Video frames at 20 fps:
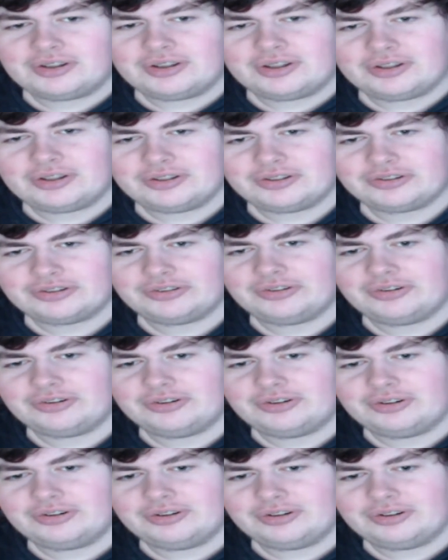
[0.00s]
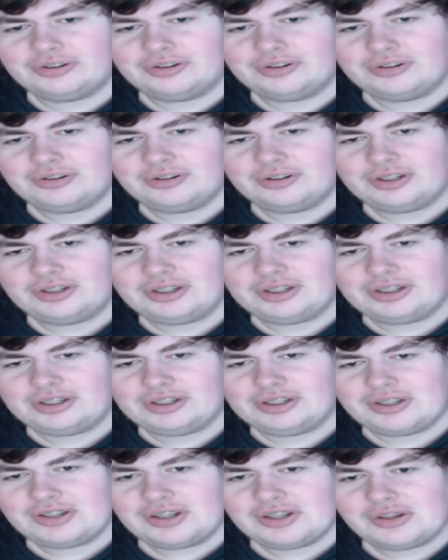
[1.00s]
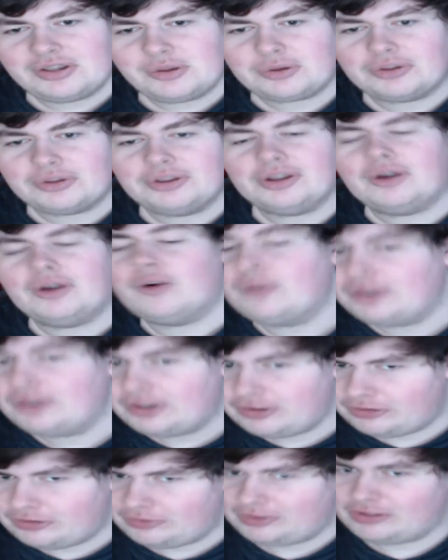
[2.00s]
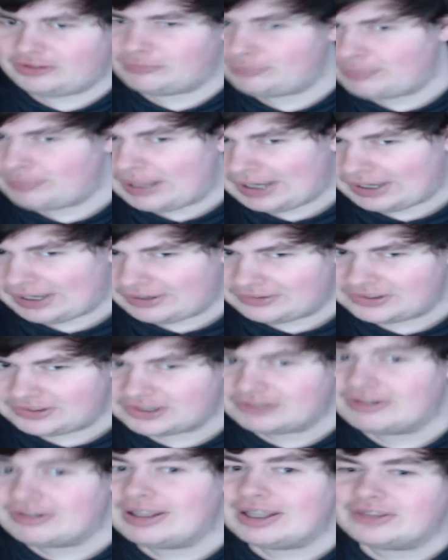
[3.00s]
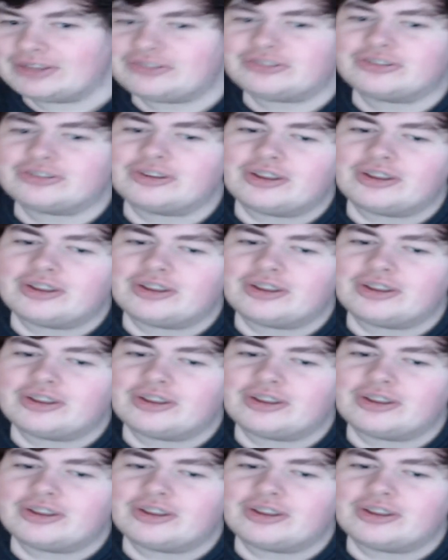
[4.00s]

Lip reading: Shun. You can always just bang on the glass.